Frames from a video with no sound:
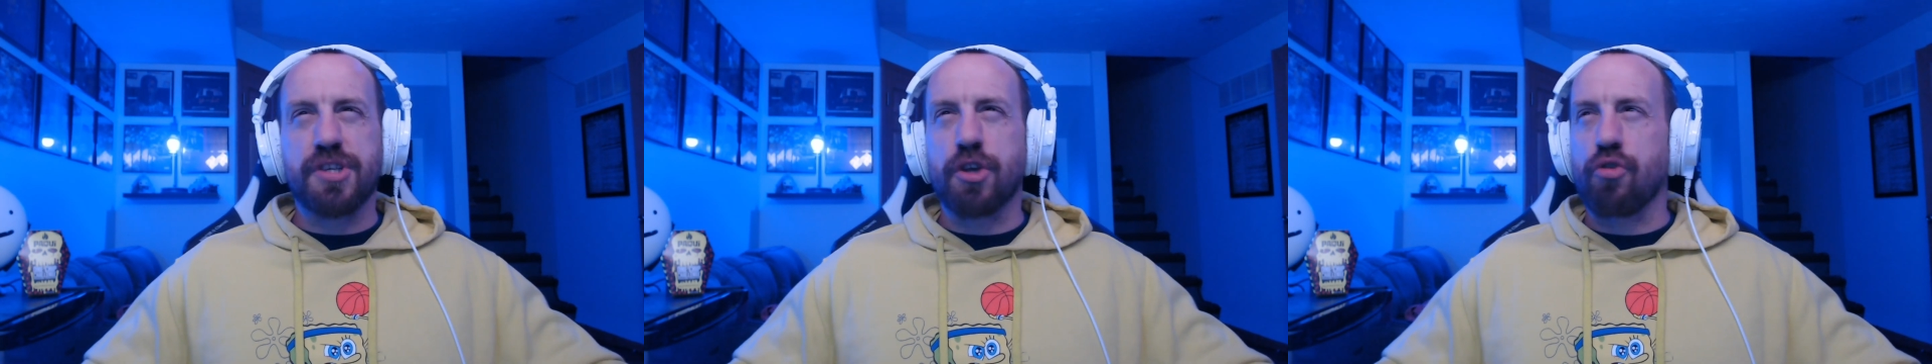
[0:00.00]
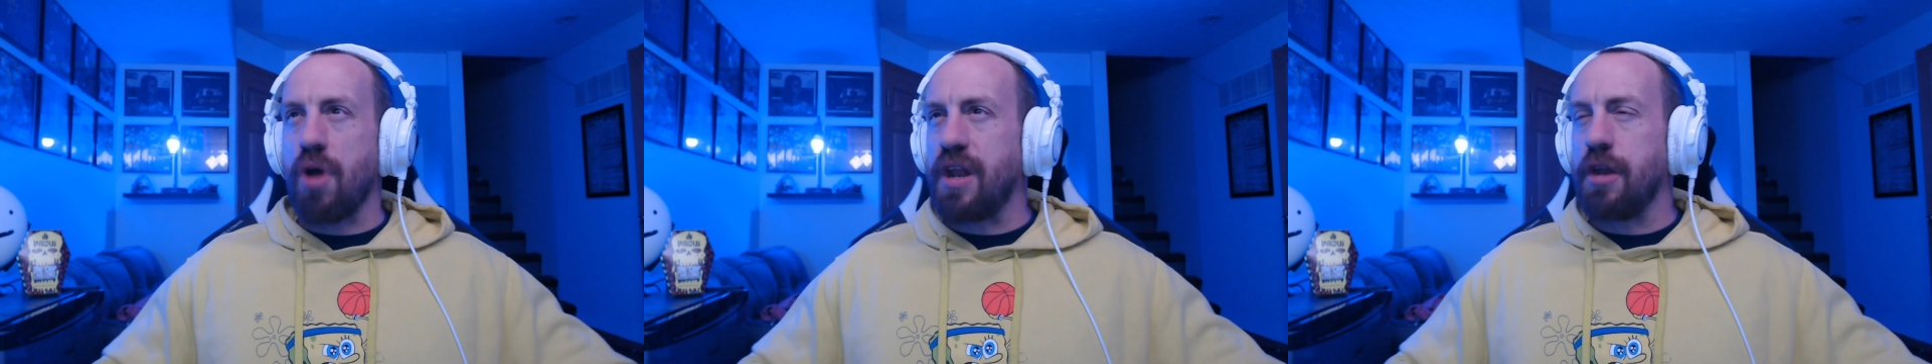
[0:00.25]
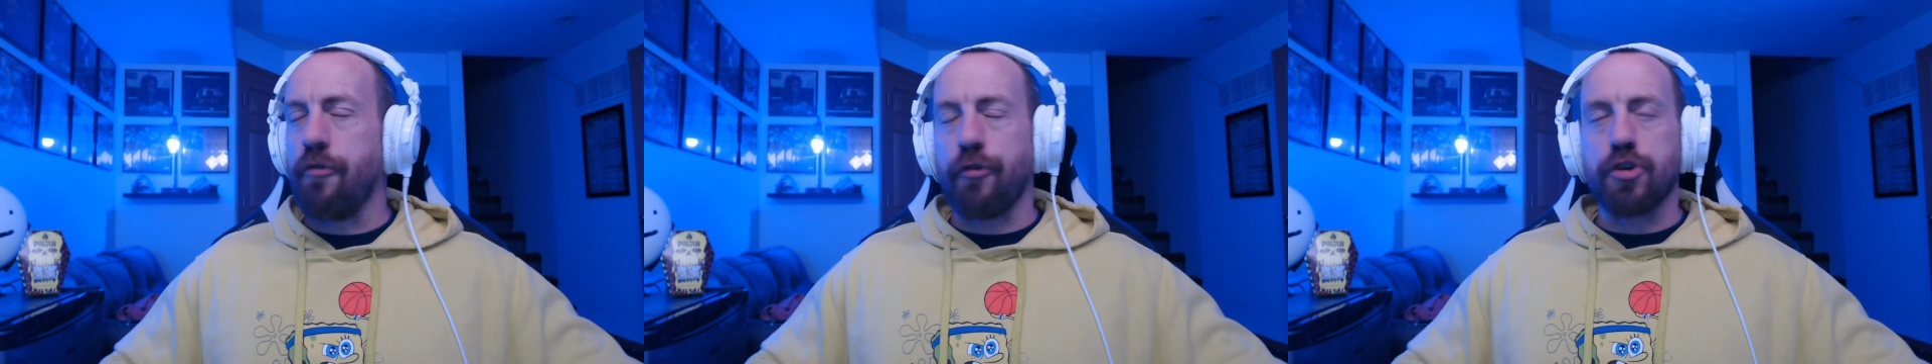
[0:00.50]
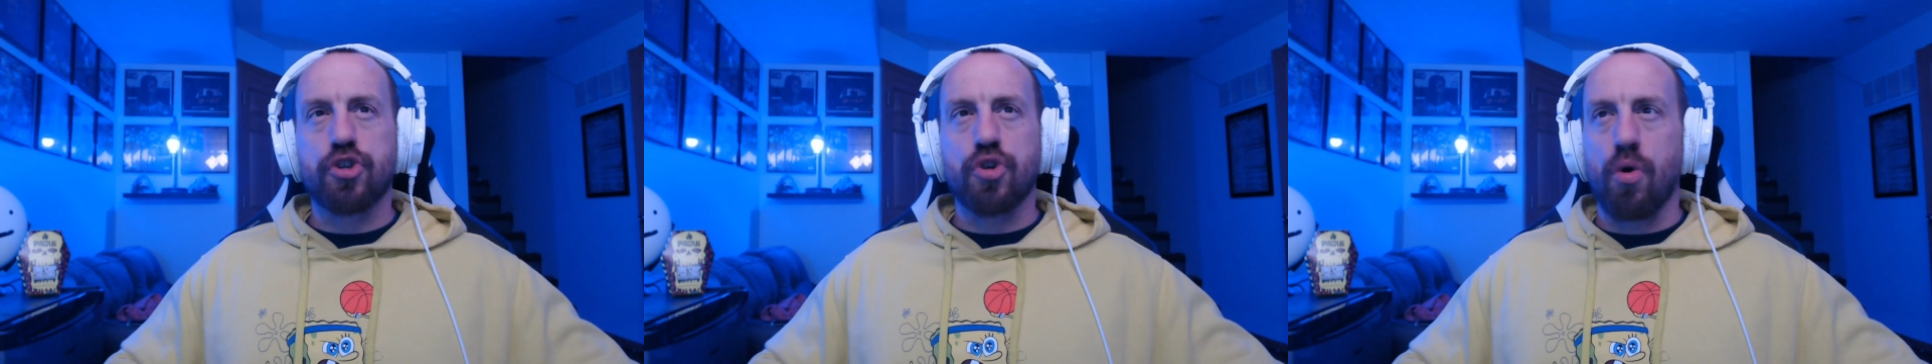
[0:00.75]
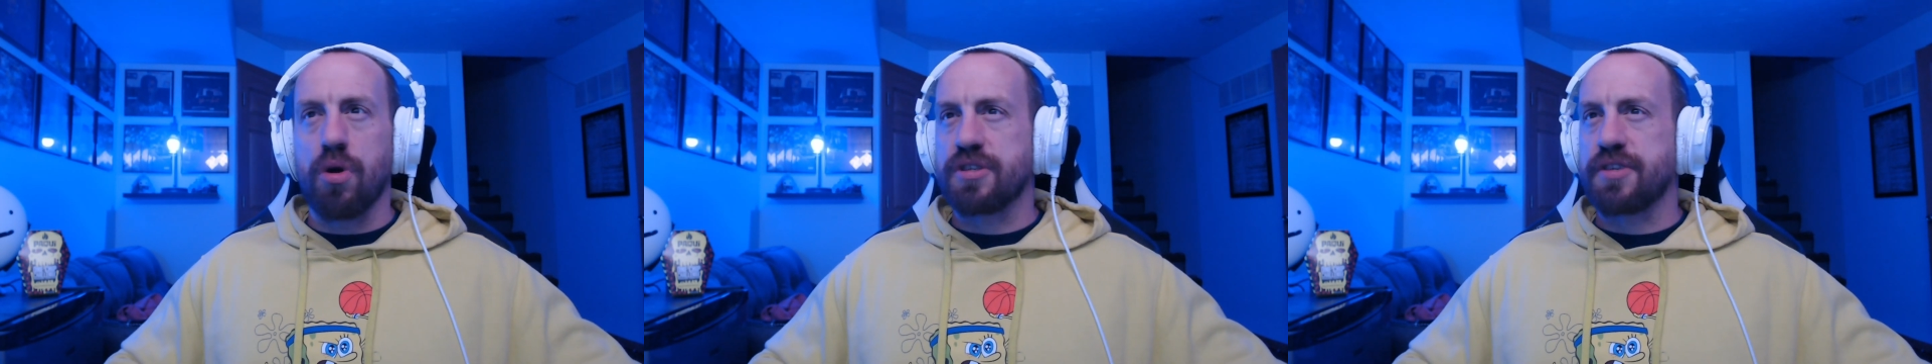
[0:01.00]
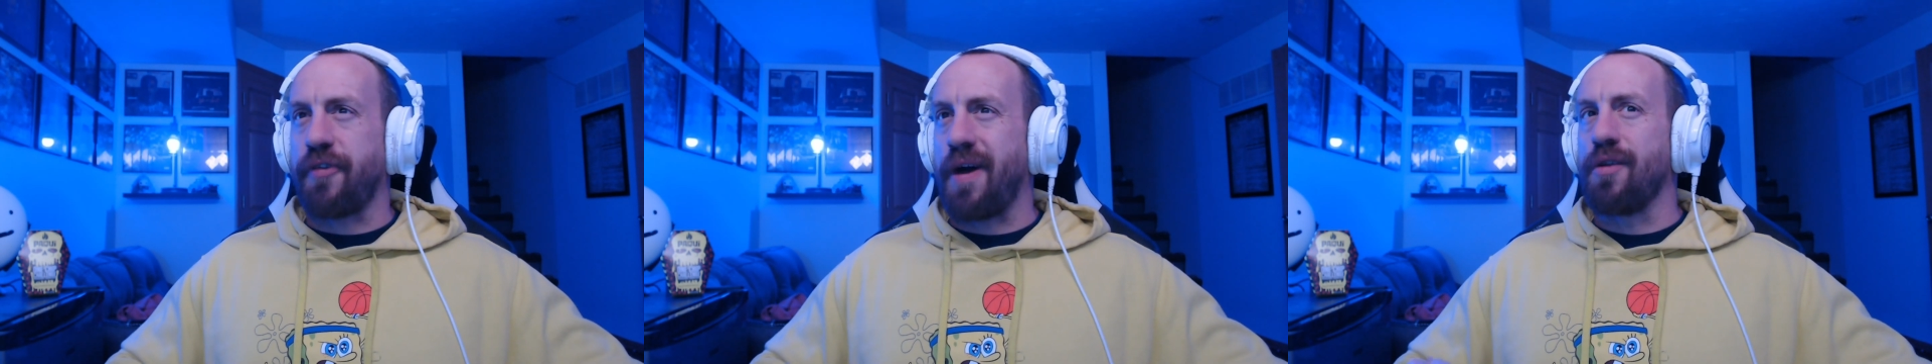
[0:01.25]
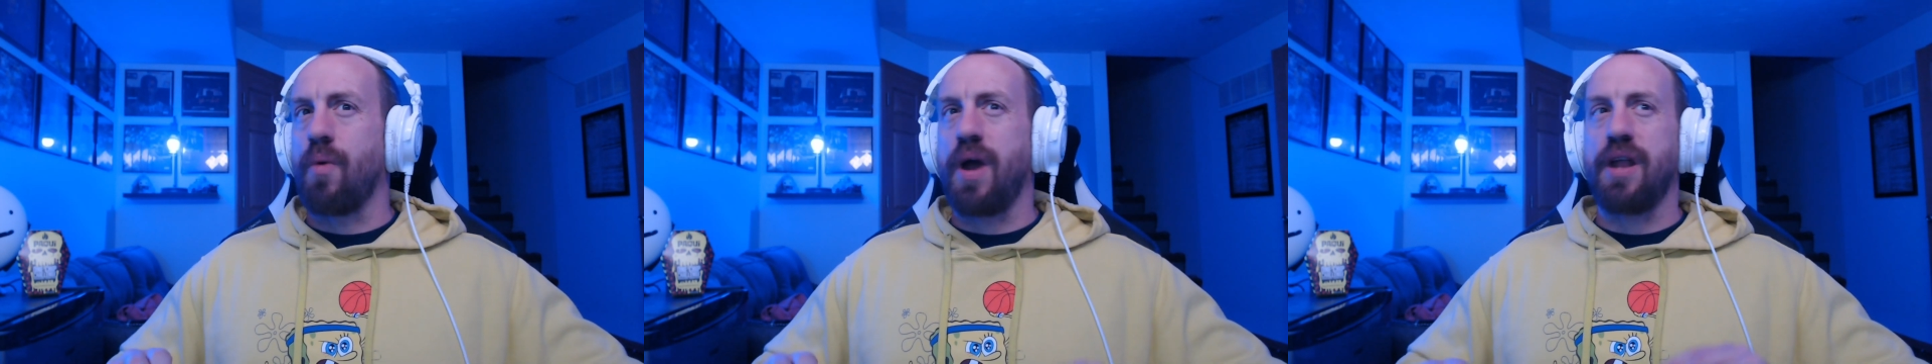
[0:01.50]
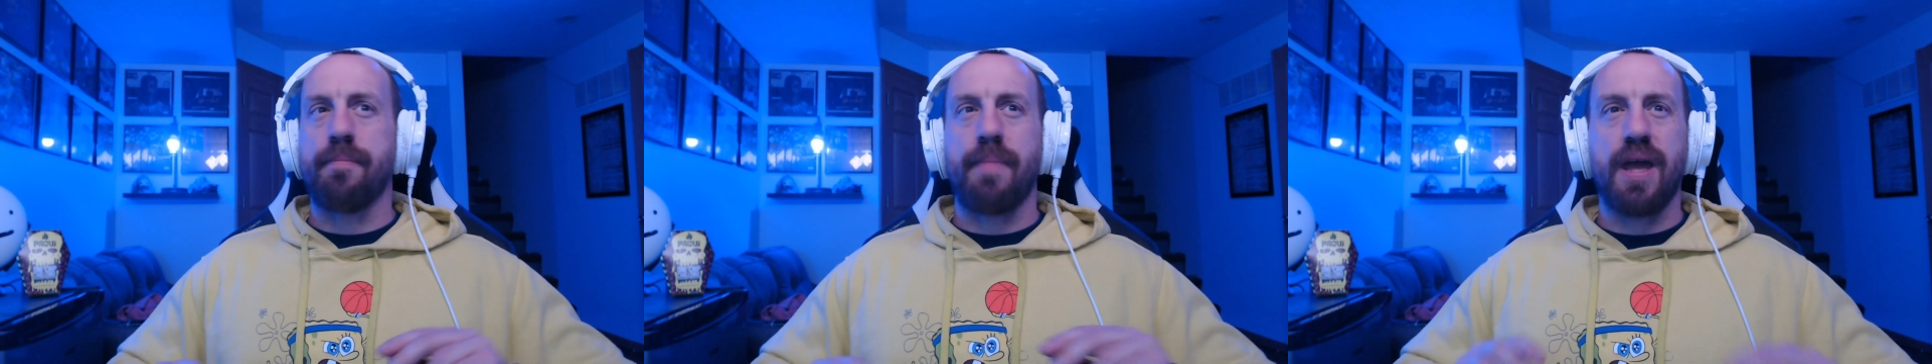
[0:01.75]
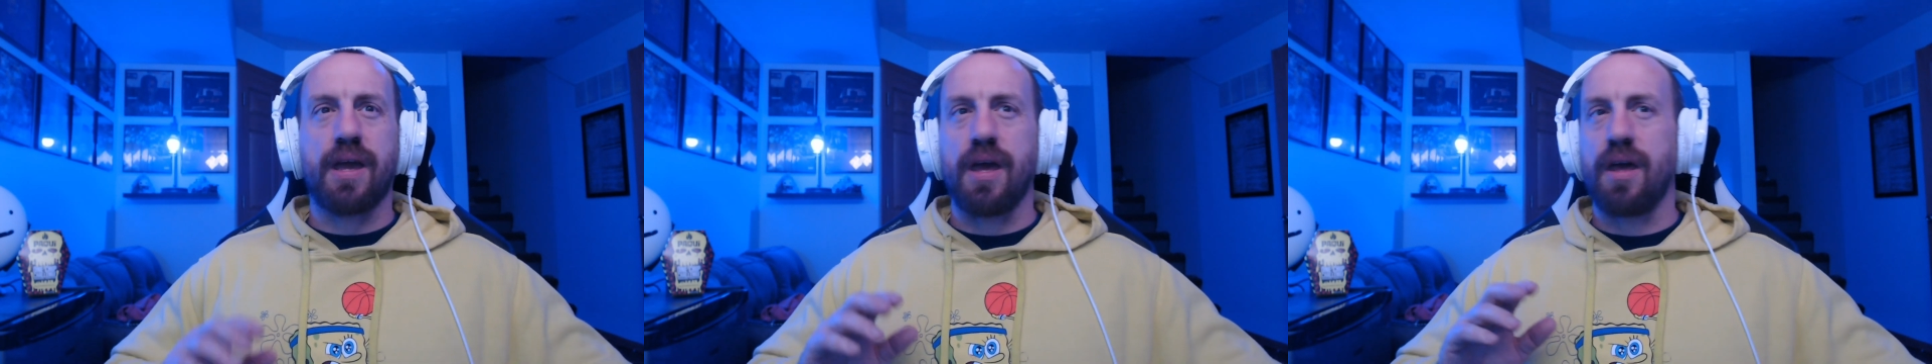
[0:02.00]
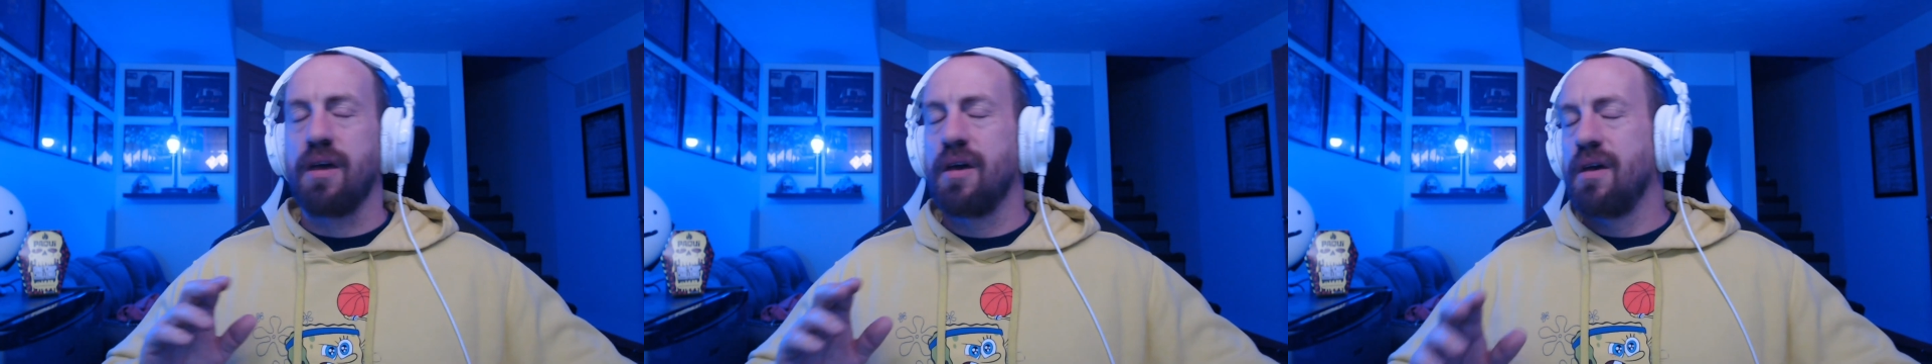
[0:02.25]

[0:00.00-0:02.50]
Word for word: created for shorts, found a way to make it